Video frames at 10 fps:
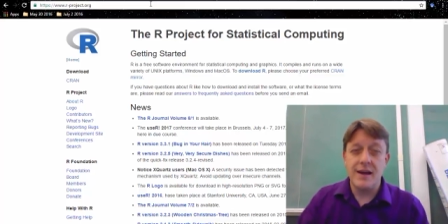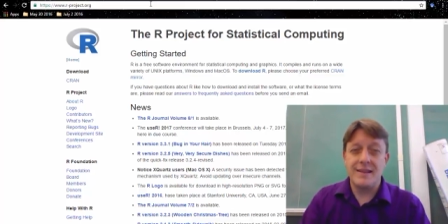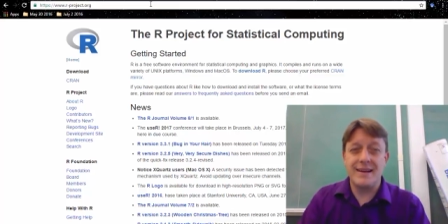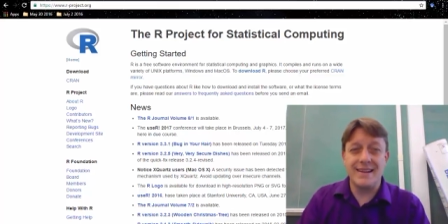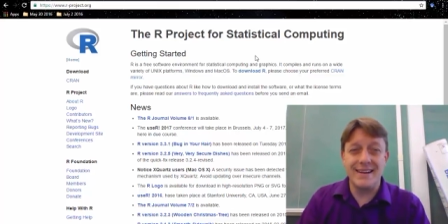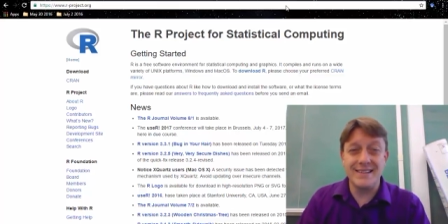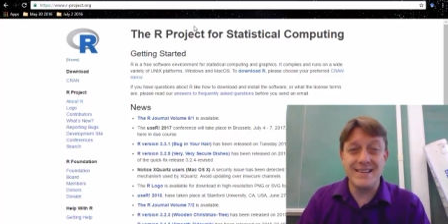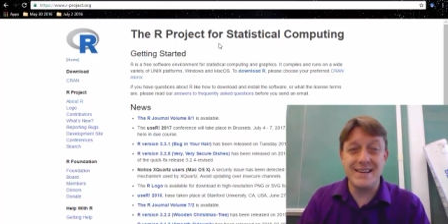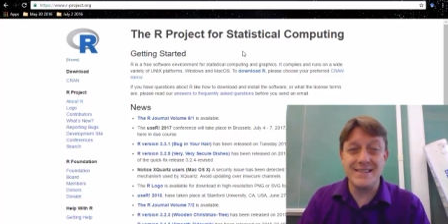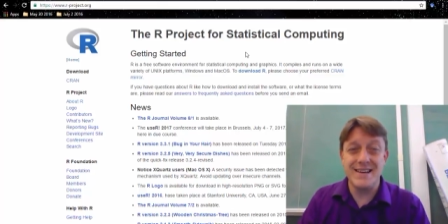That link
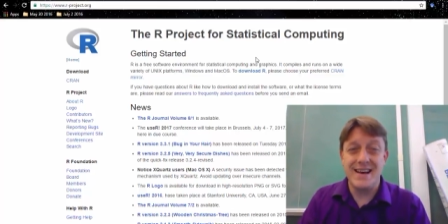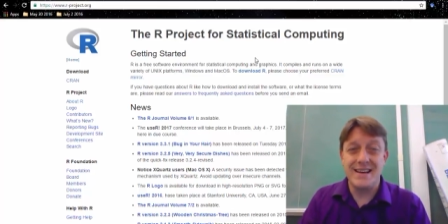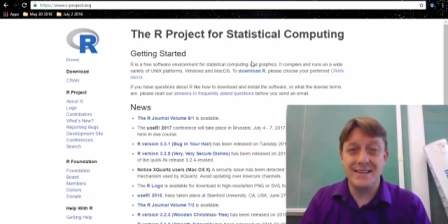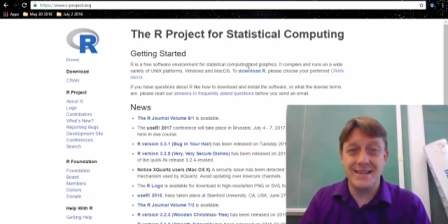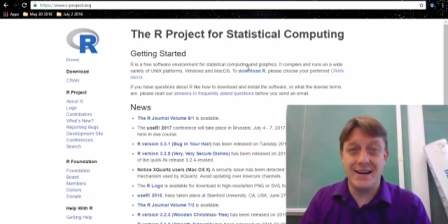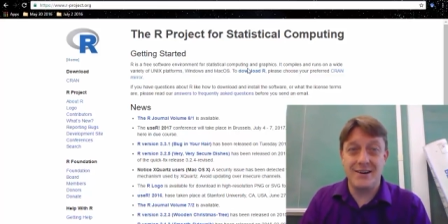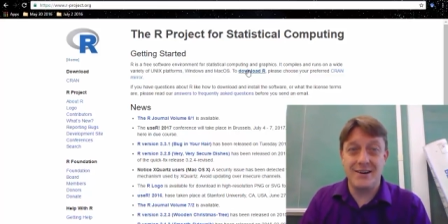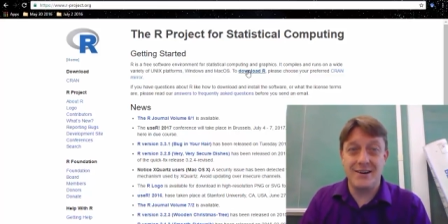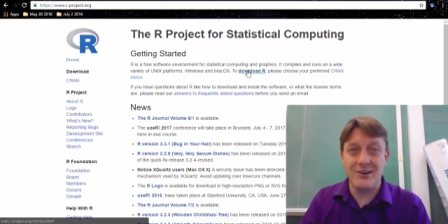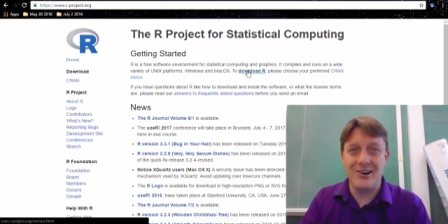says,
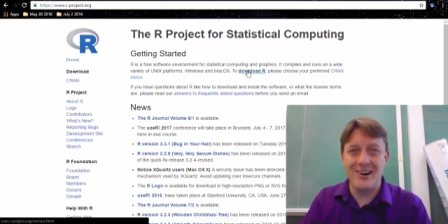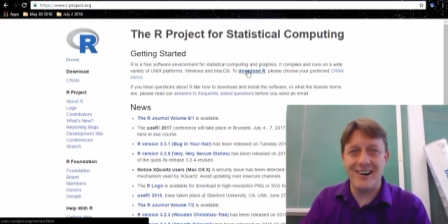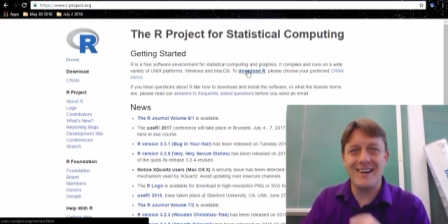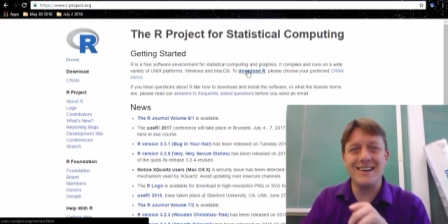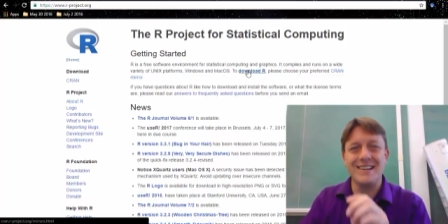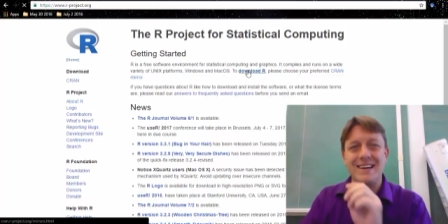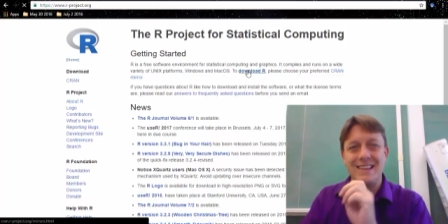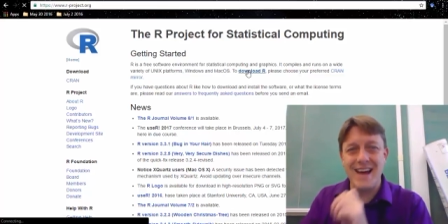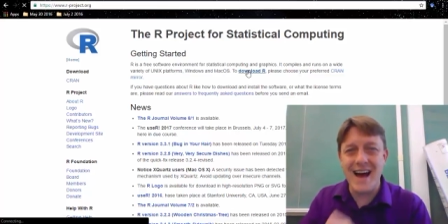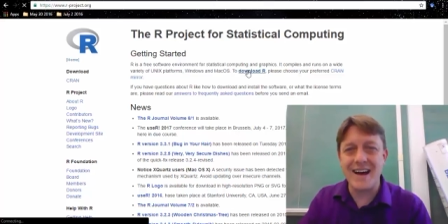download R, click
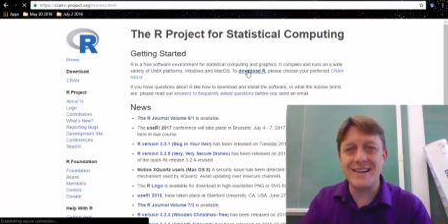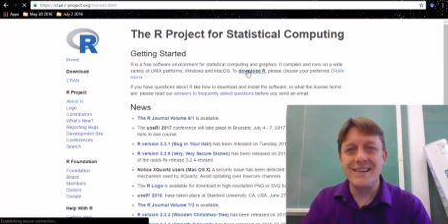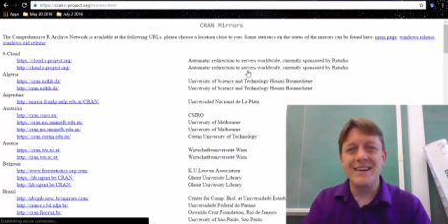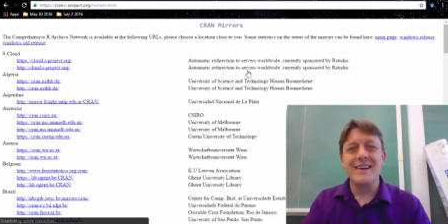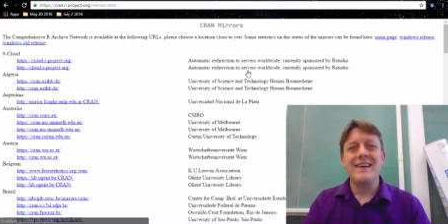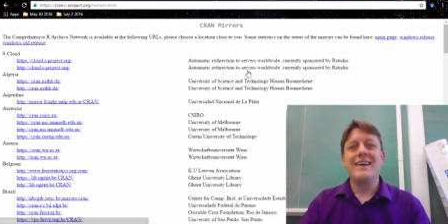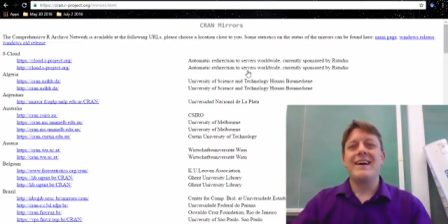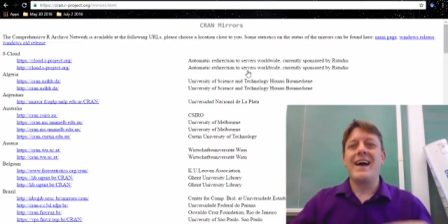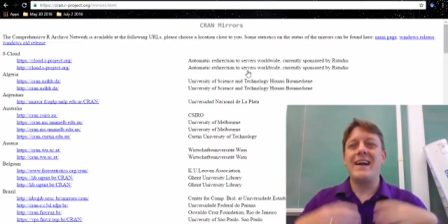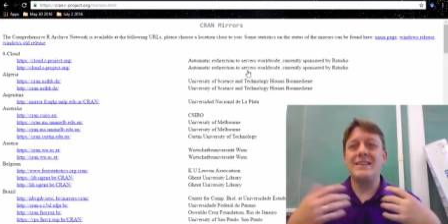that,
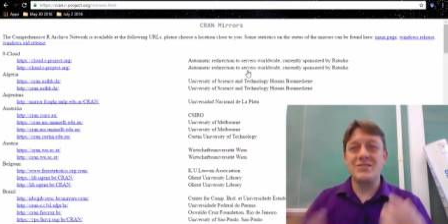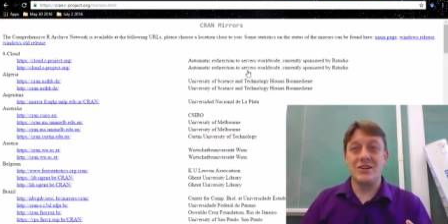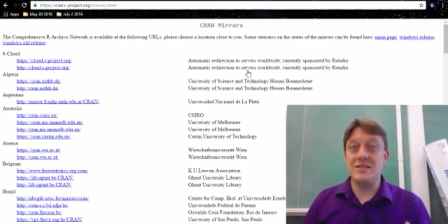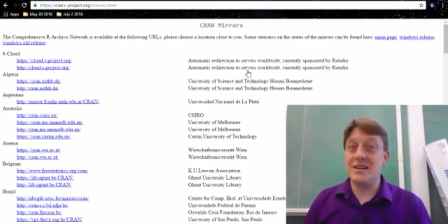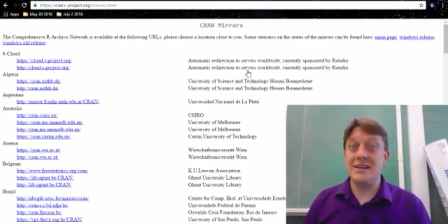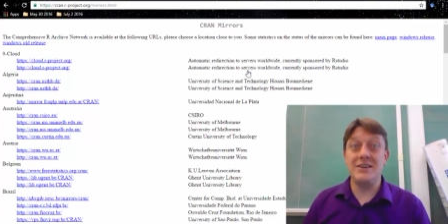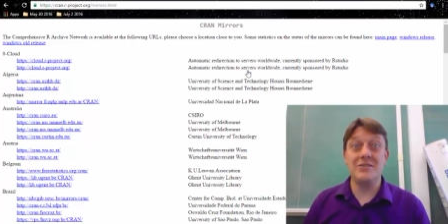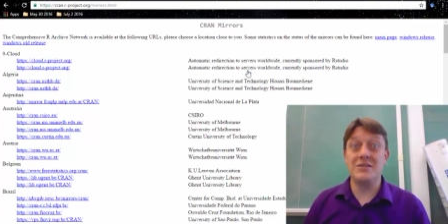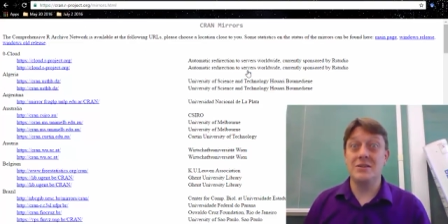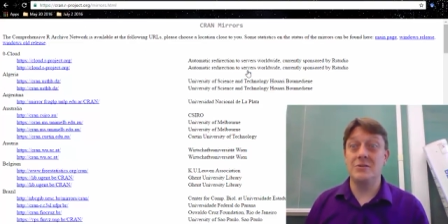and it's going to take you
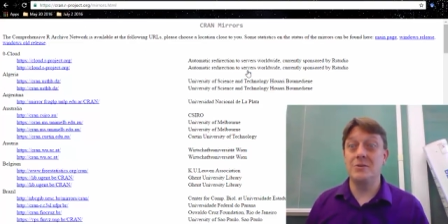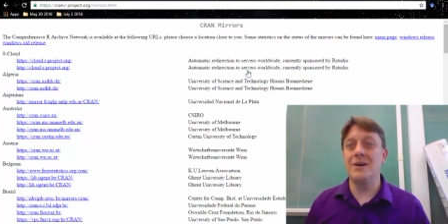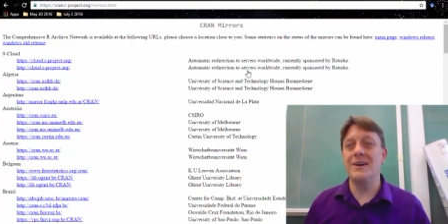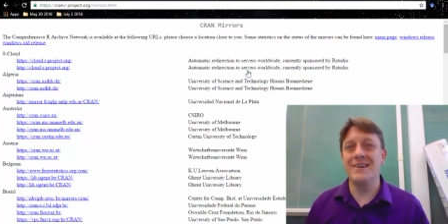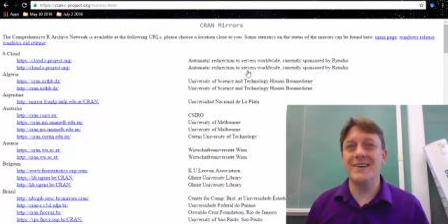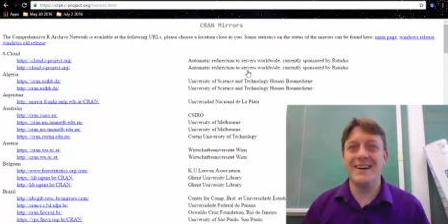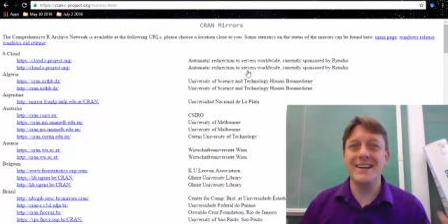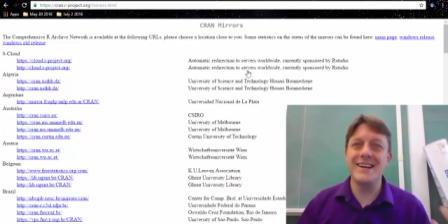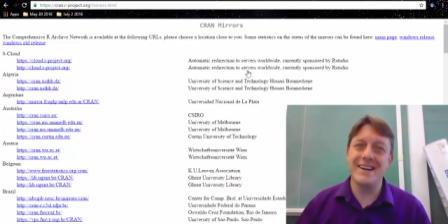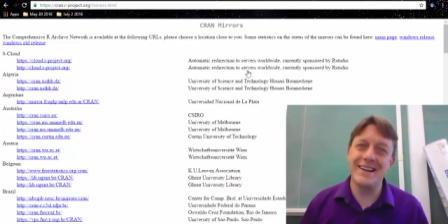to uh,
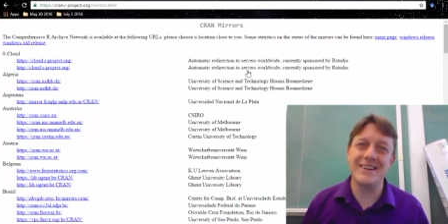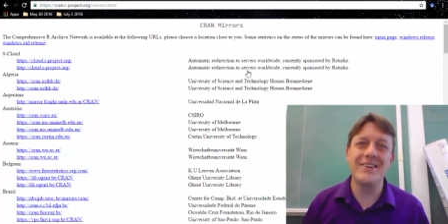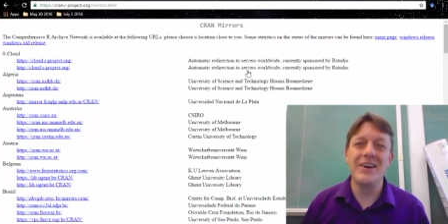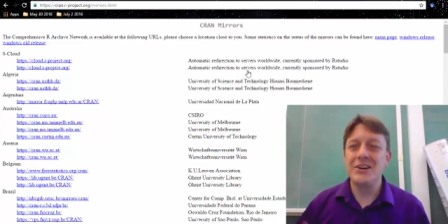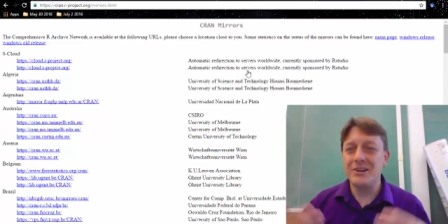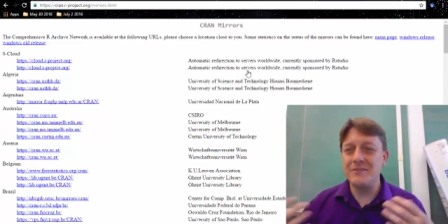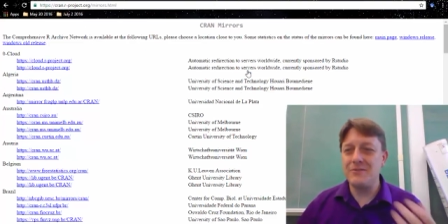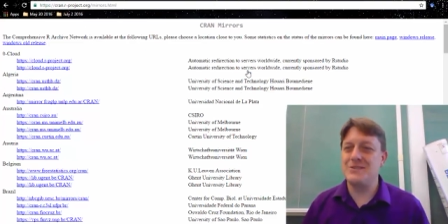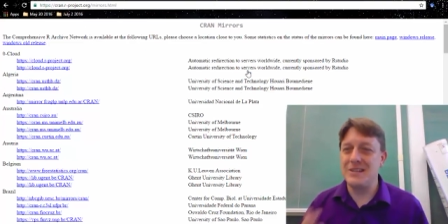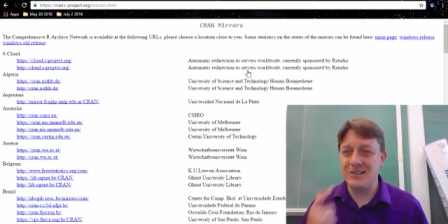another
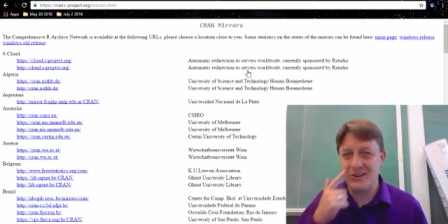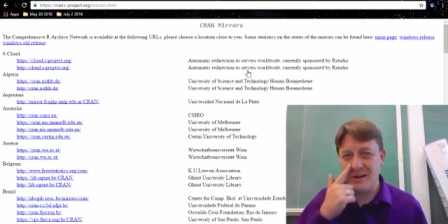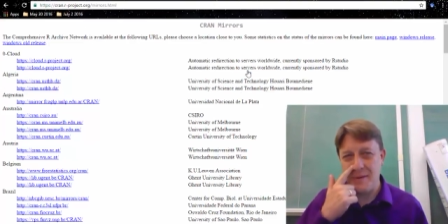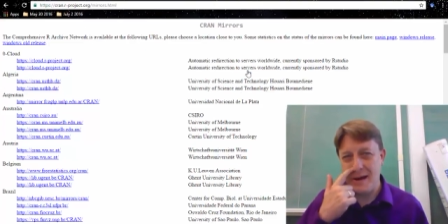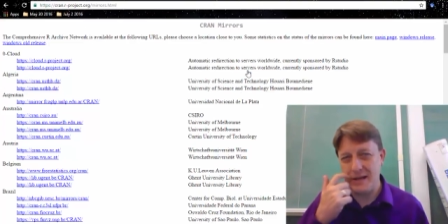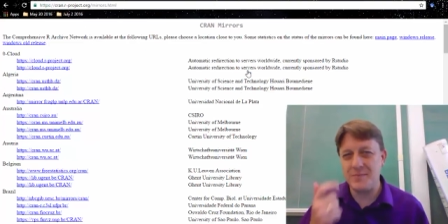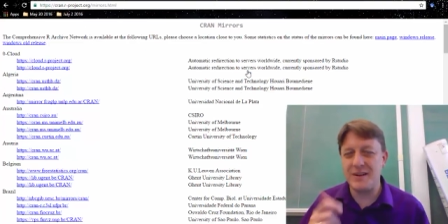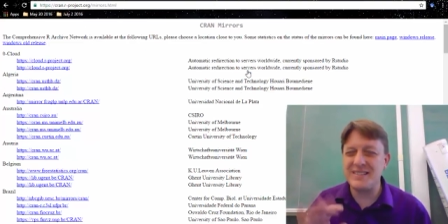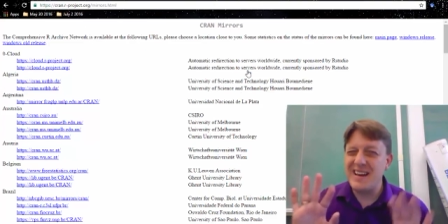confusing looking page, but it's